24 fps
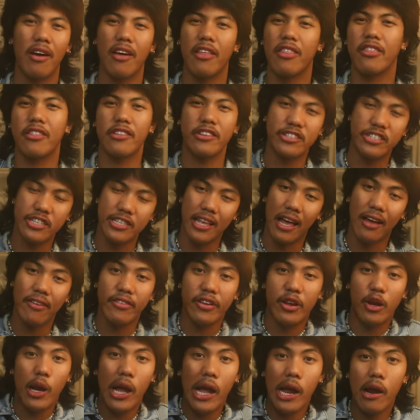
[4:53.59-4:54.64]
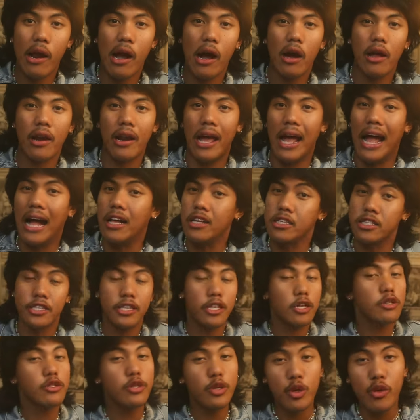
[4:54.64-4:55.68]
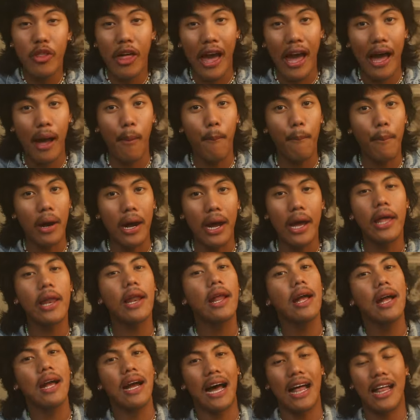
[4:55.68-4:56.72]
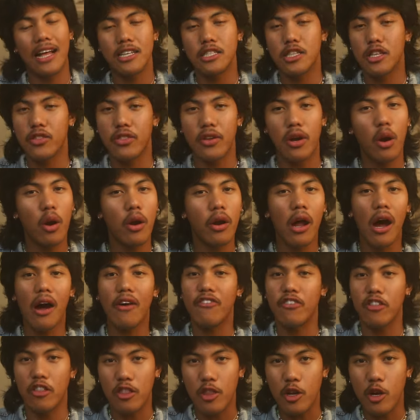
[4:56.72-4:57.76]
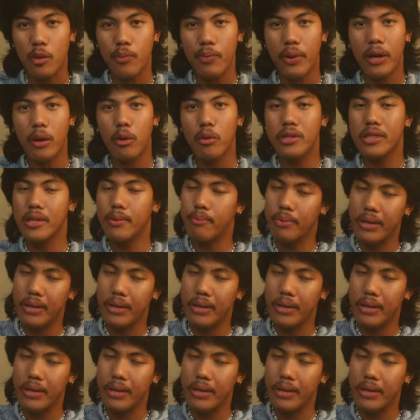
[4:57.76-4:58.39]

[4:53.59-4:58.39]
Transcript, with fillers: rather than just having your hair out. I'll still do that, but I like to throw it off a little bit with the